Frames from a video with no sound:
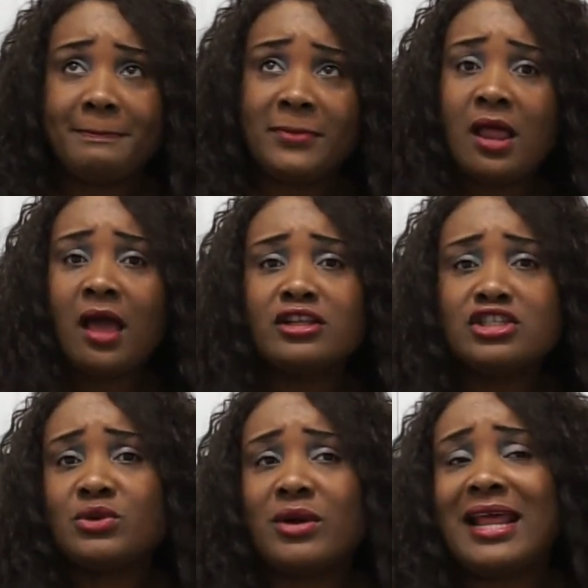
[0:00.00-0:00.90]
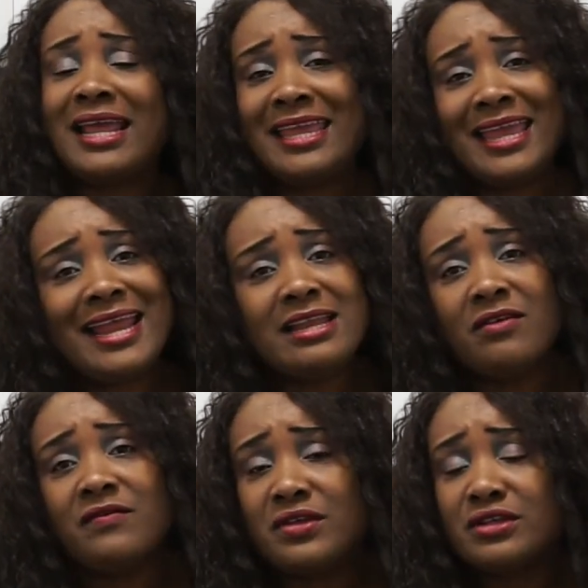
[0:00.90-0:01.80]
long and short again
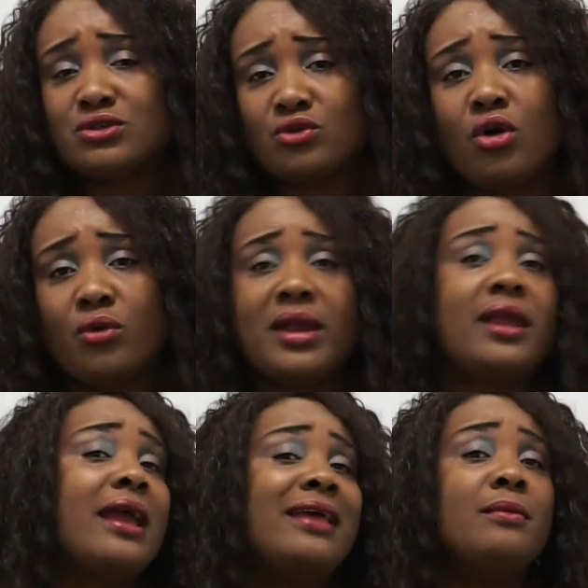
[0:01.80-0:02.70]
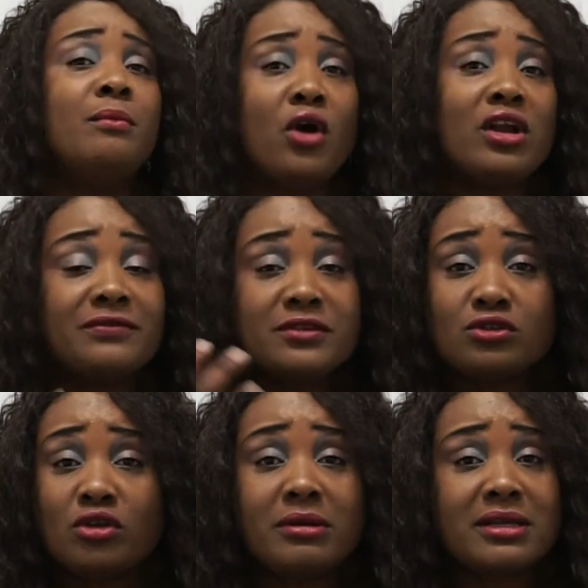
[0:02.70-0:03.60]
of this story, and the moral of the
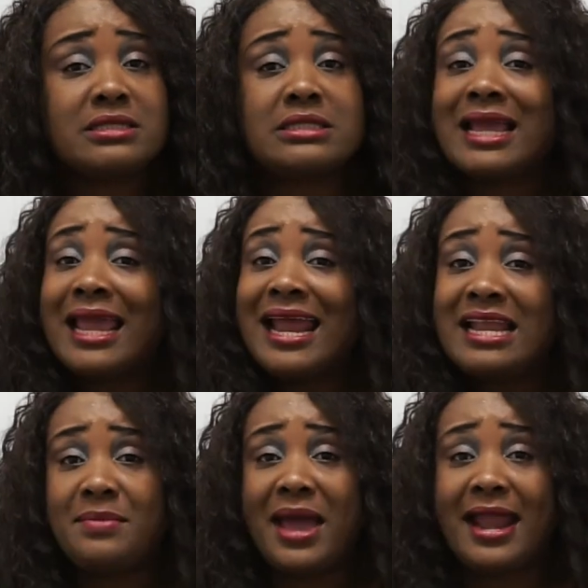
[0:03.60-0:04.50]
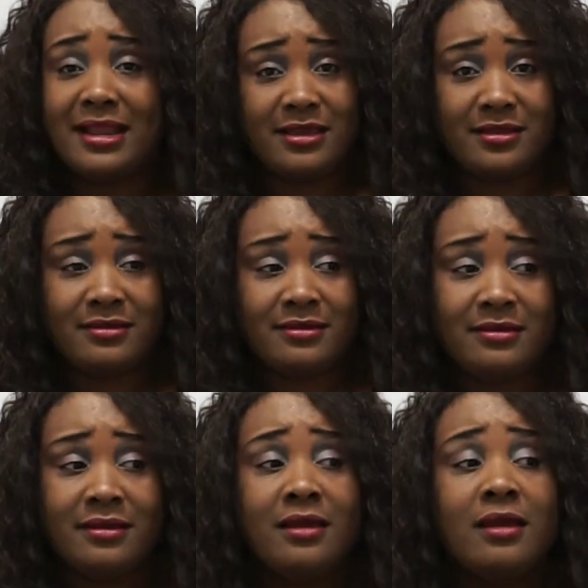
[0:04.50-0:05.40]
story is to anybody,
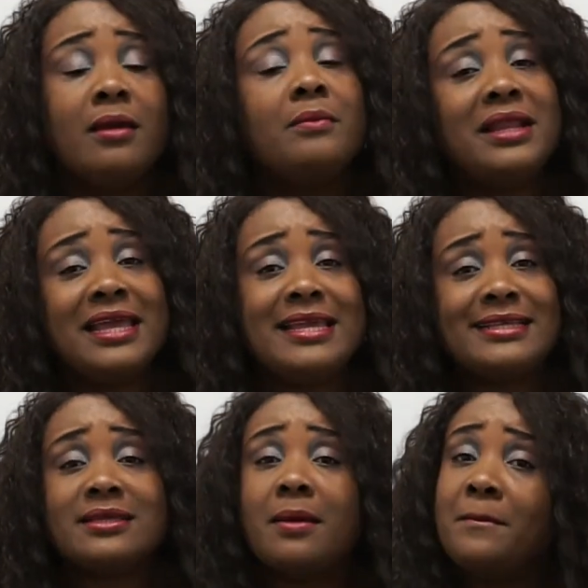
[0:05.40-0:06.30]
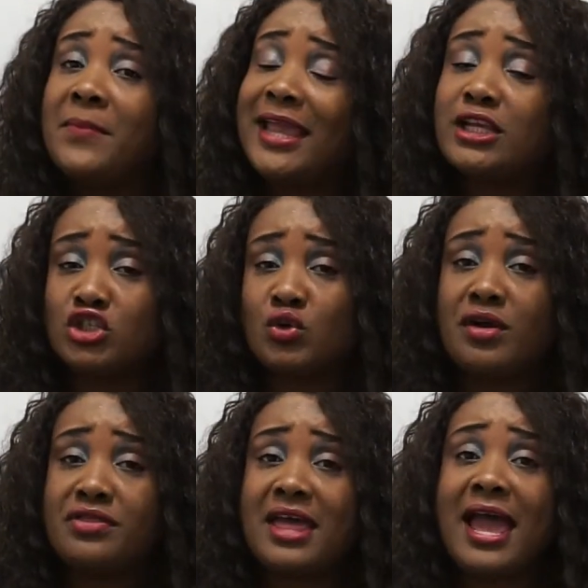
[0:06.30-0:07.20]
please make
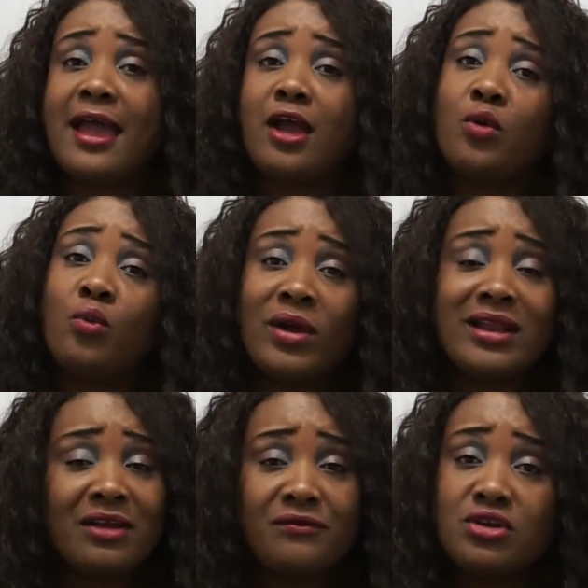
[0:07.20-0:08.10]
sure that whenever